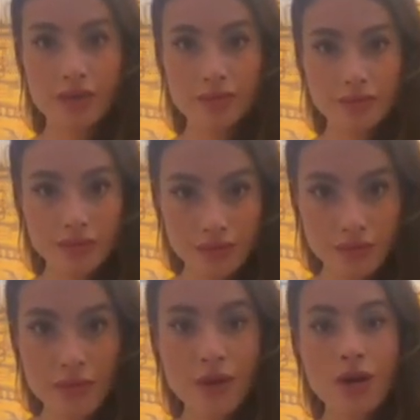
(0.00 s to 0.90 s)
Yeah.
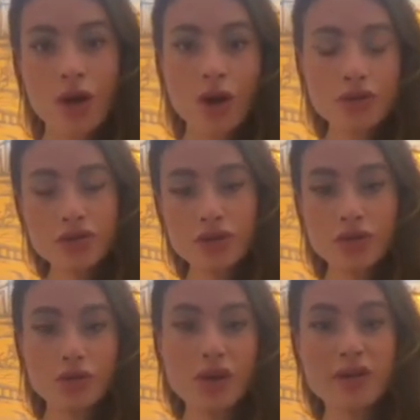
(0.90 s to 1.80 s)
Also
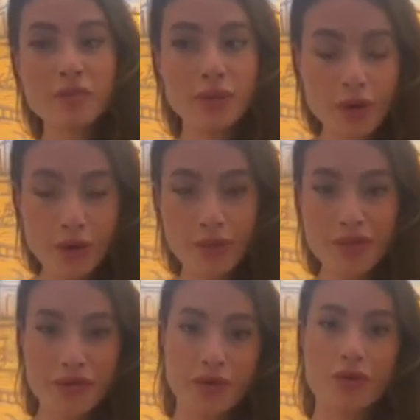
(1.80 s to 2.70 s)
to explore
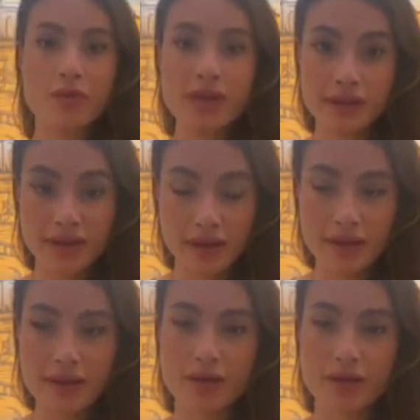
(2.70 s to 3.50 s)
before committing,